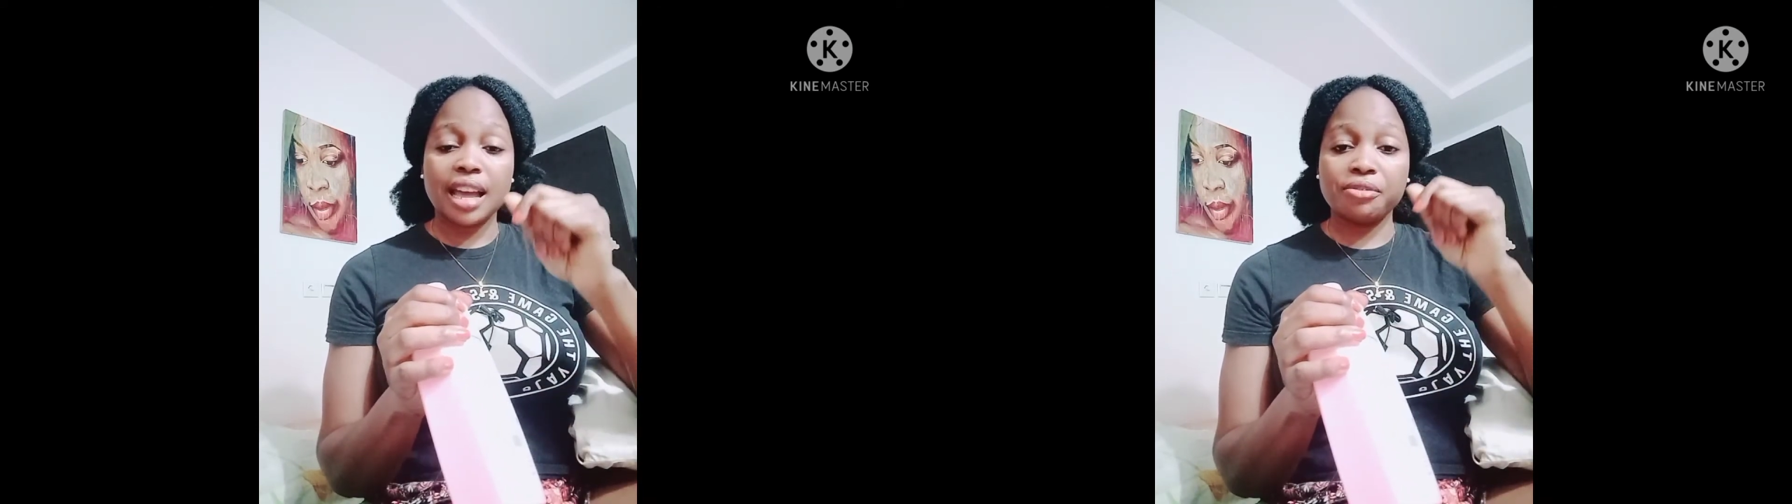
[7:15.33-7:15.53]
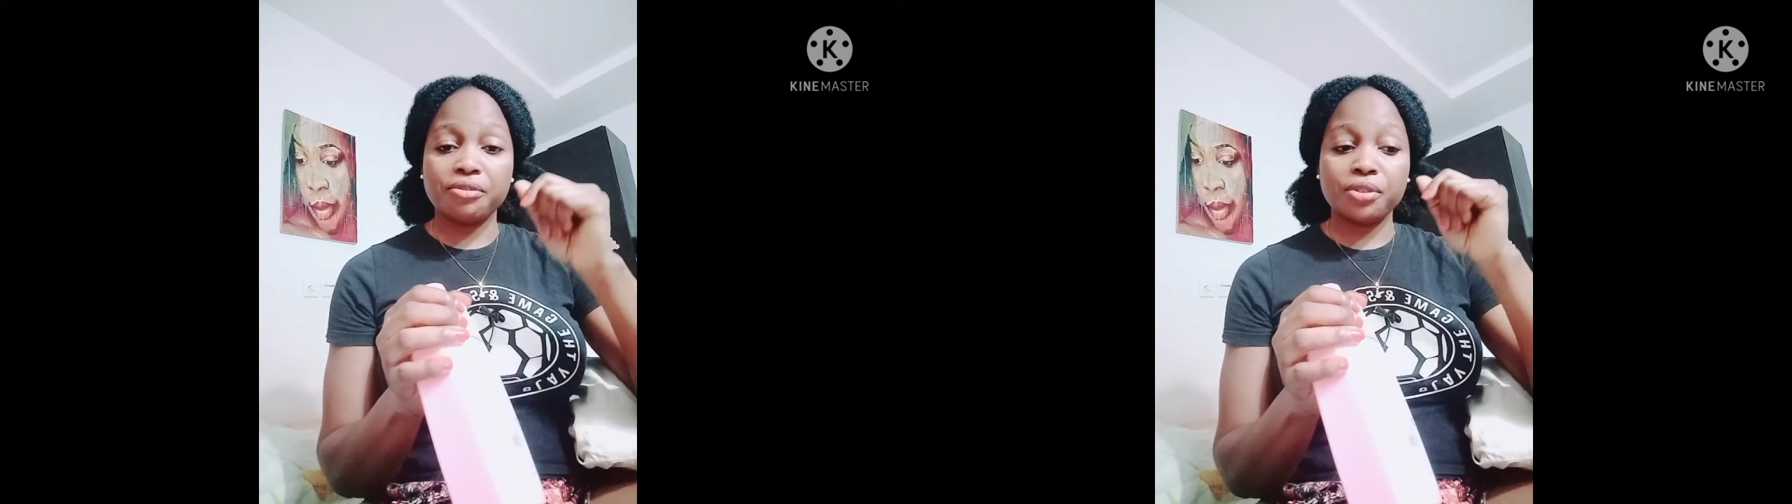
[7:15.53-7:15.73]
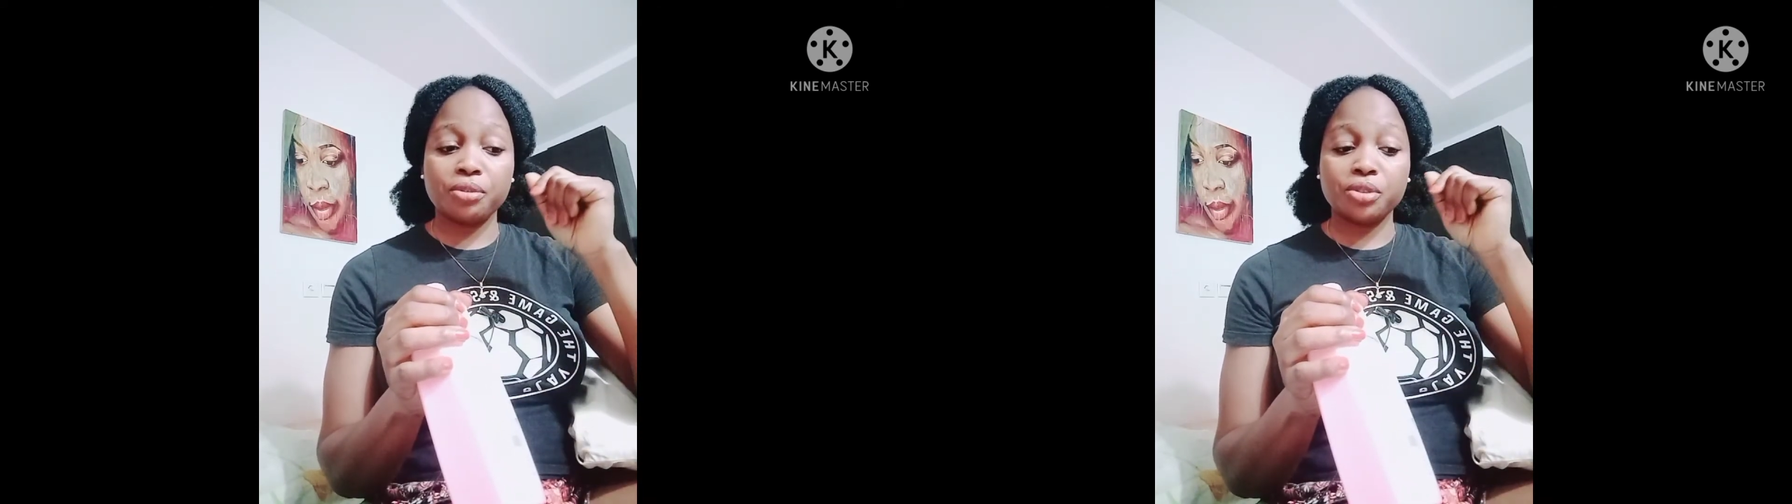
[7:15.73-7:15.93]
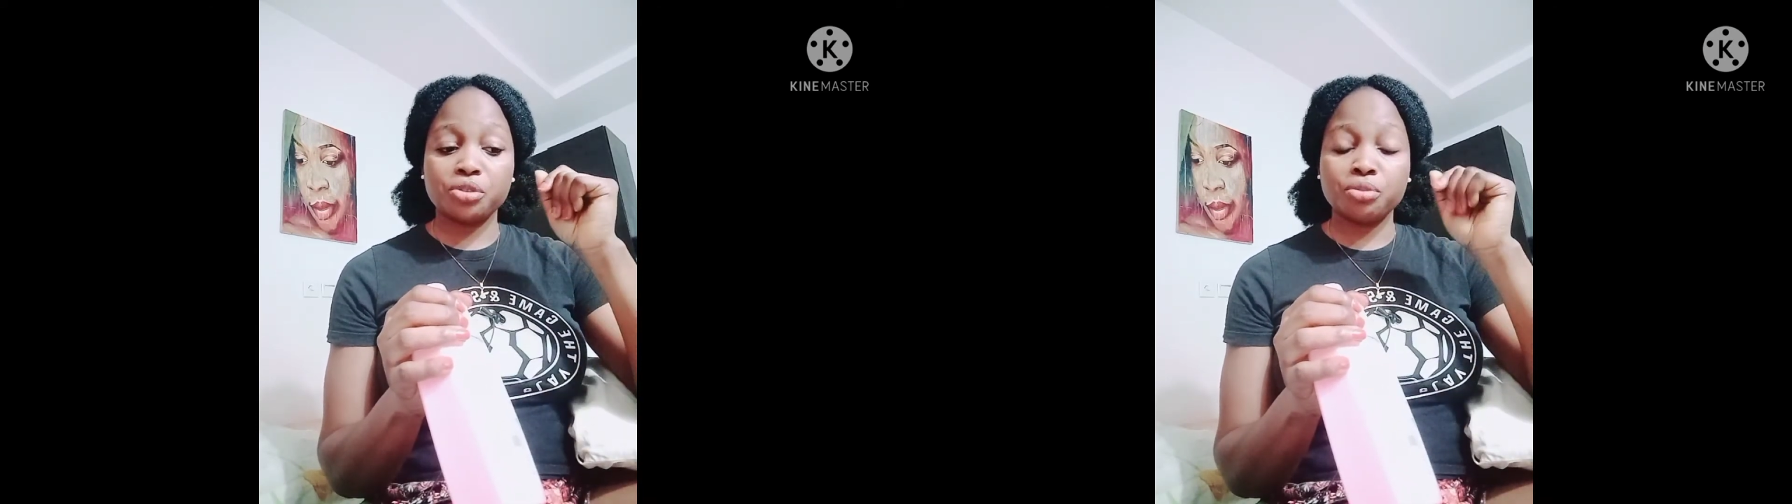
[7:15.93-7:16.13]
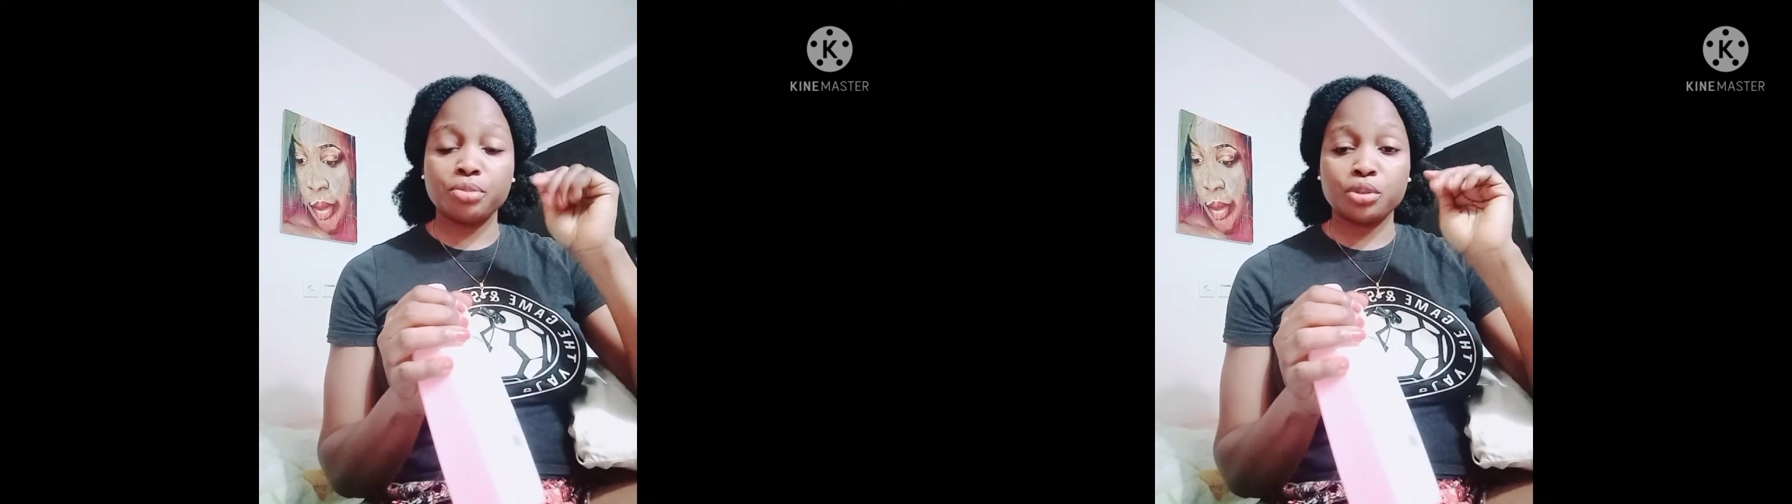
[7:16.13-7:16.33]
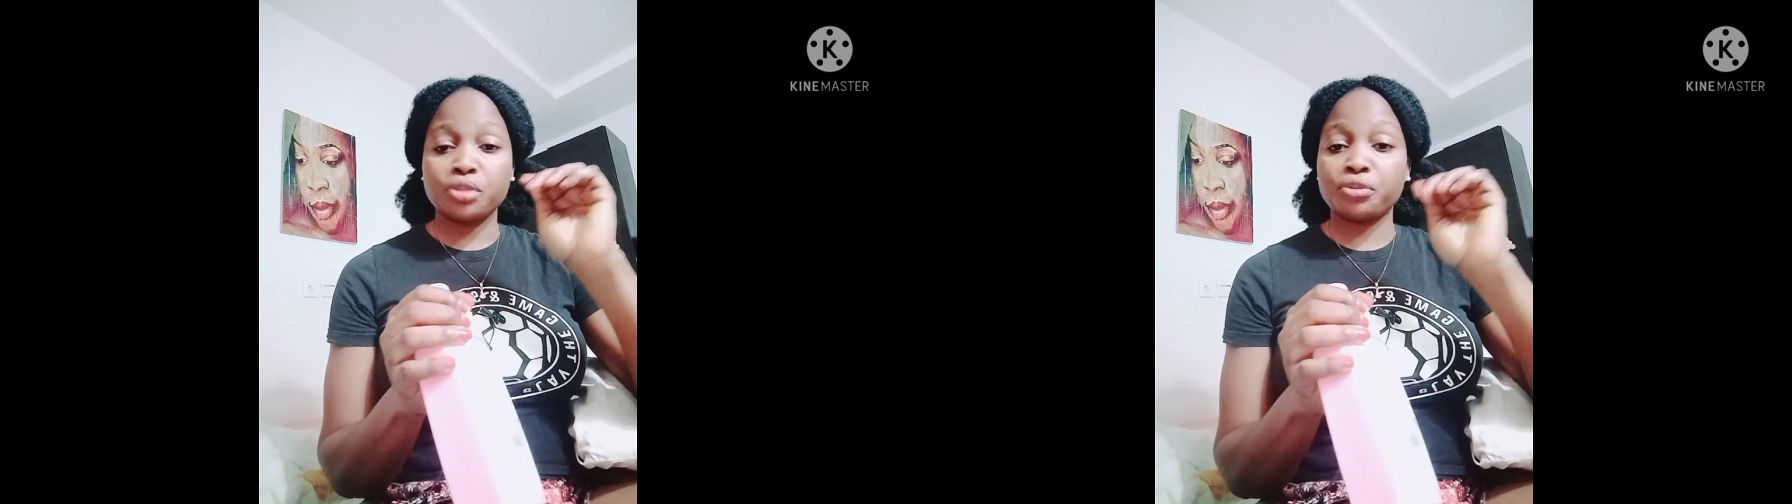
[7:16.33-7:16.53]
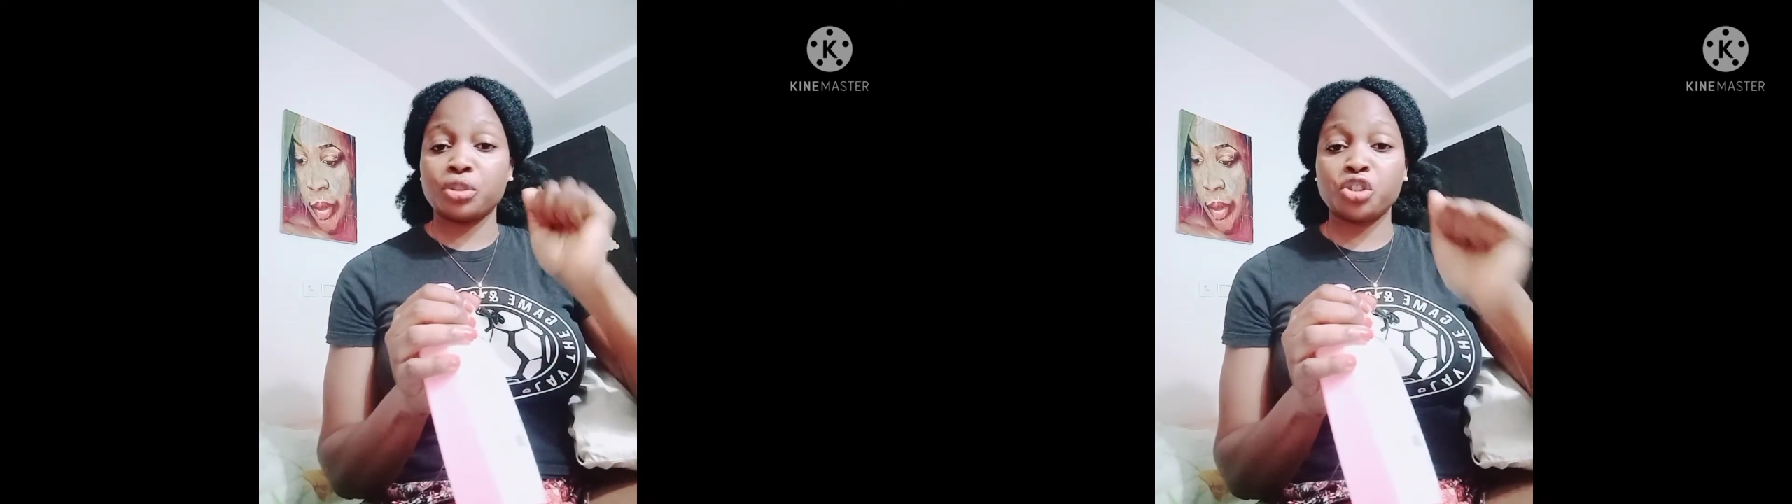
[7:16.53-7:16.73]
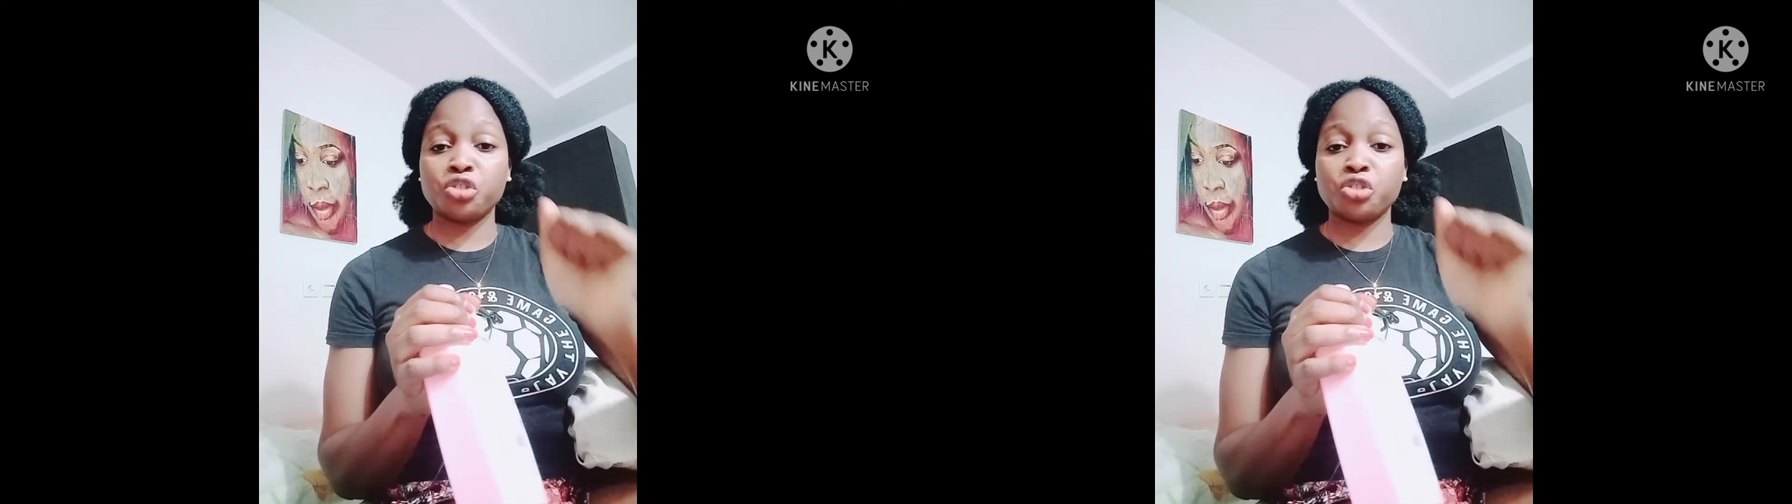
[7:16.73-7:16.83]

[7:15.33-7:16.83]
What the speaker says: I feel it shouldn't be used for